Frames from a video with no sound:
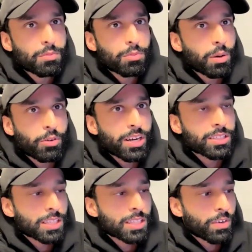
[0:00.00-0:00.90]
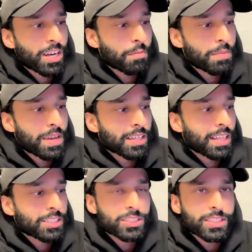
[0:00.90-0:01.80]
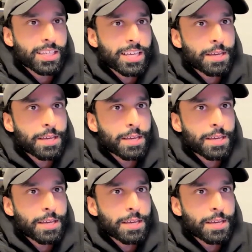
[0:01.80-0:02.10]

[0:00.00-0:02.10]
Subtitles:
Prayers up for him, man. Legend in the